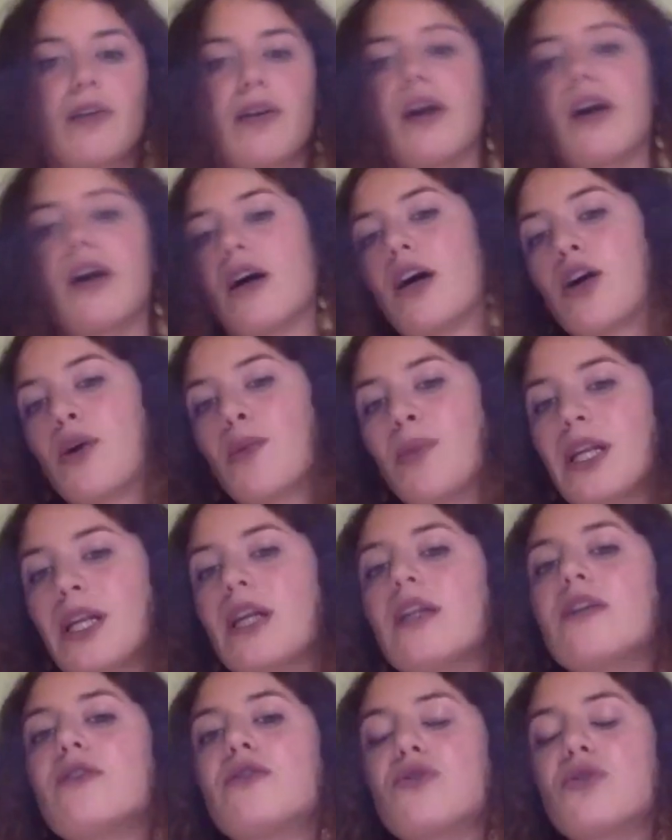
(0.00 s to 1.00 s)
Armenia
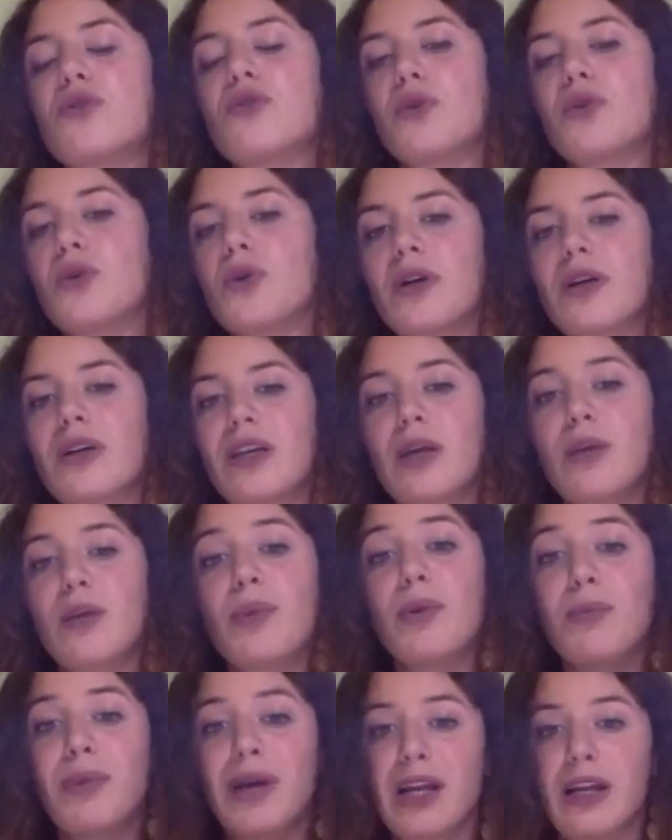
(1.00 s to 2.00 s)
needs to keep a
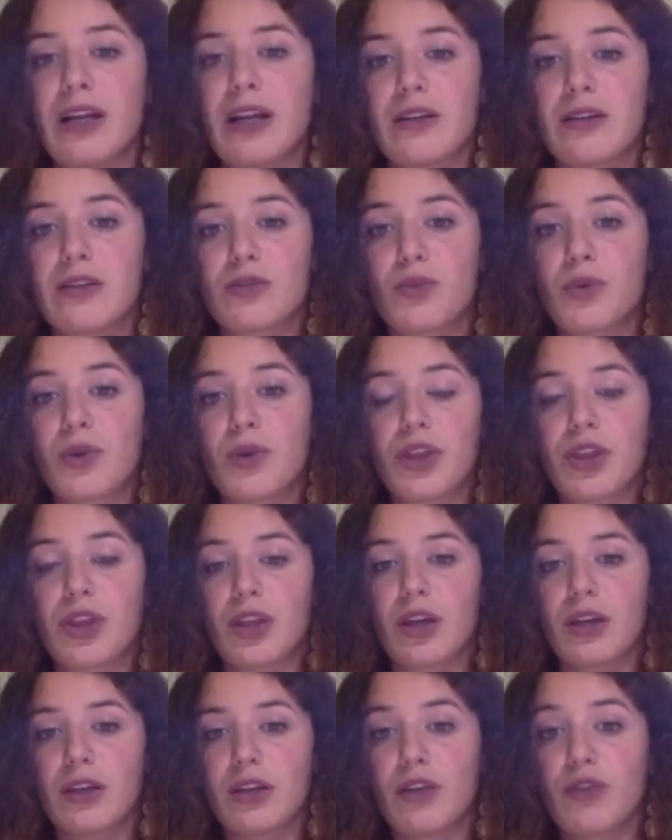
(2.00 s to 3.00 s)
balance with
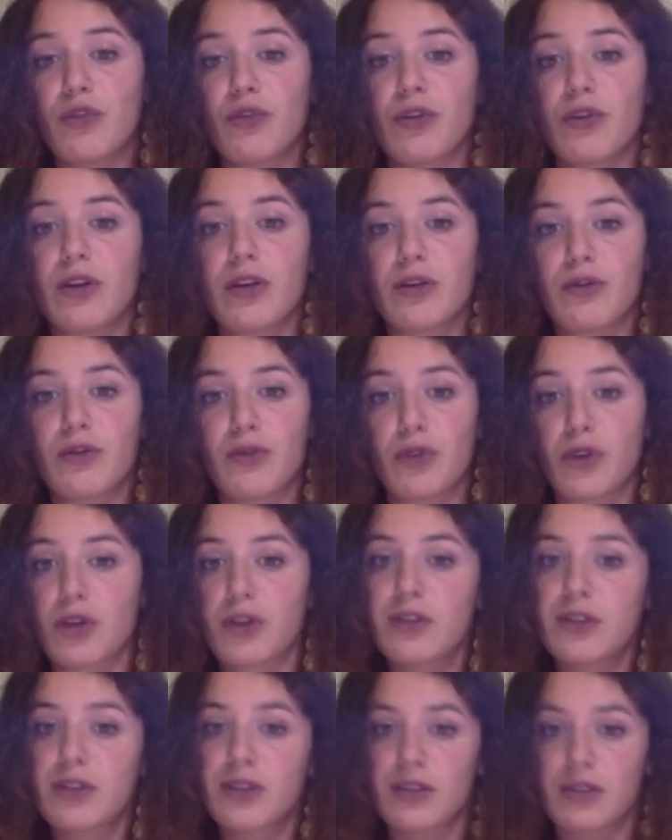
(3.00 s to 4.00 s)
the different
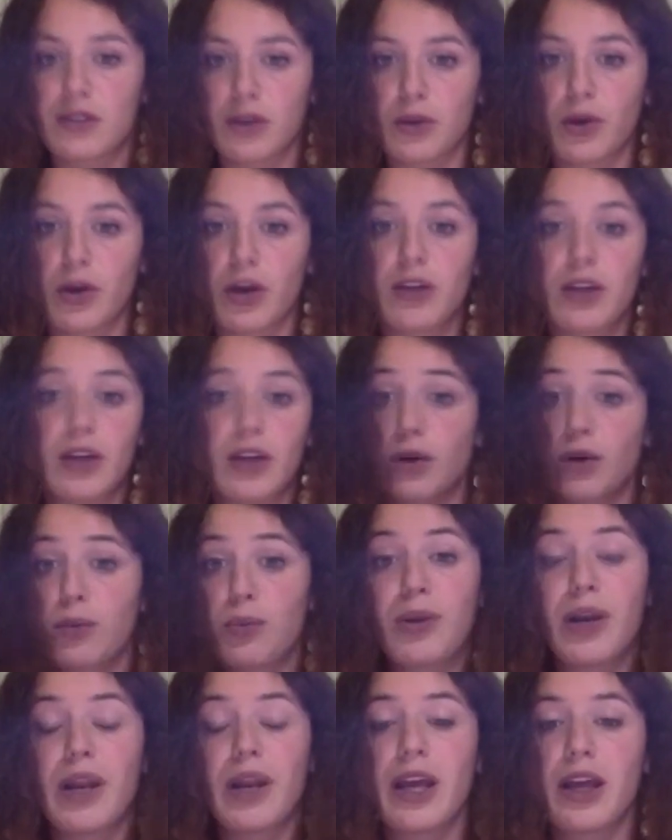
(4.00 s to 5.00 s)
forces that they are
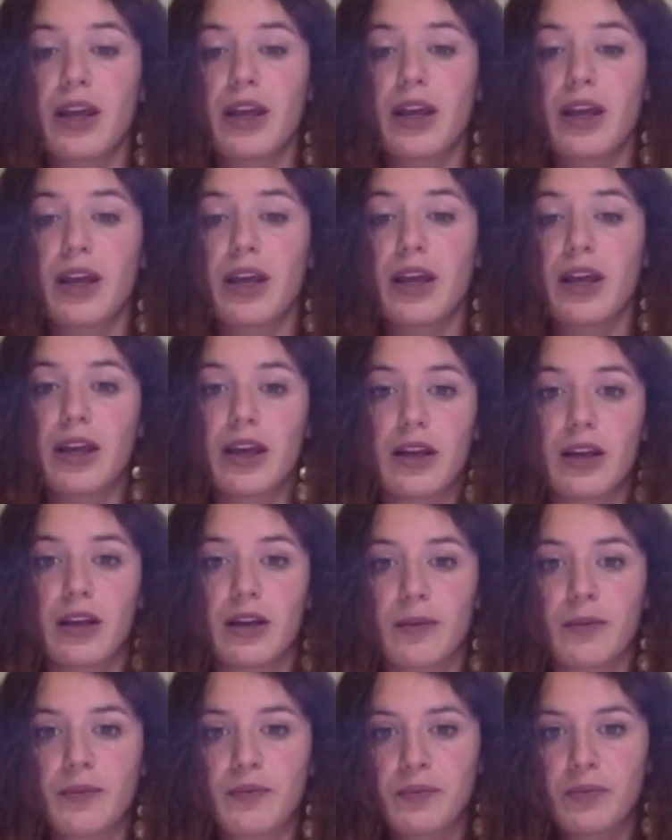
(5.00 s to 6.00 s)
playing
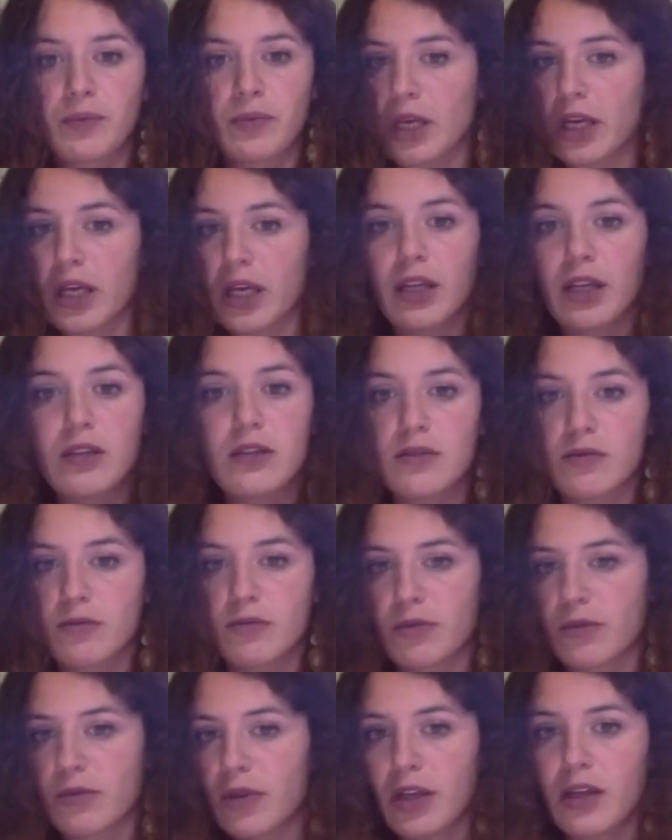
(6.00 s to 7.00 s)
in
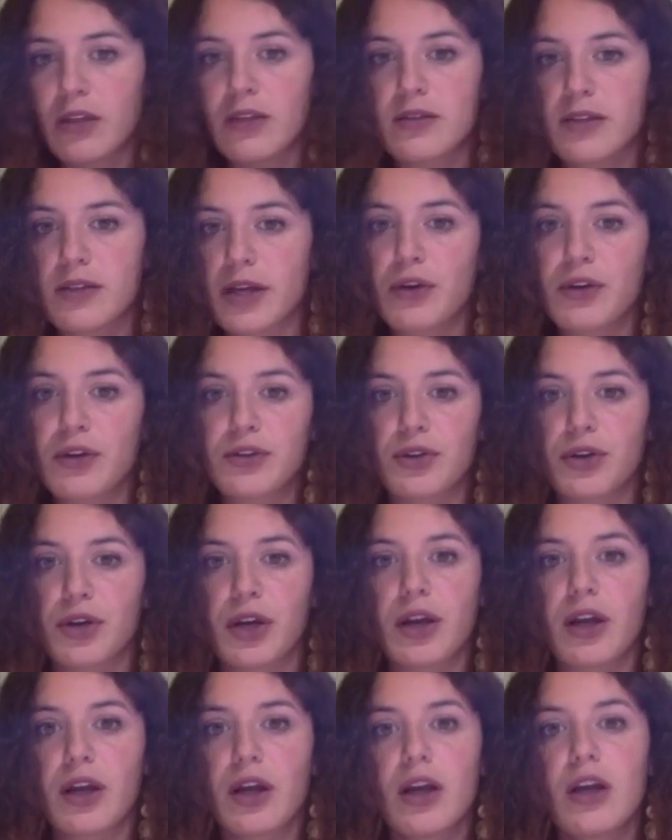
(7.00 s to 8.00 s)
its territory.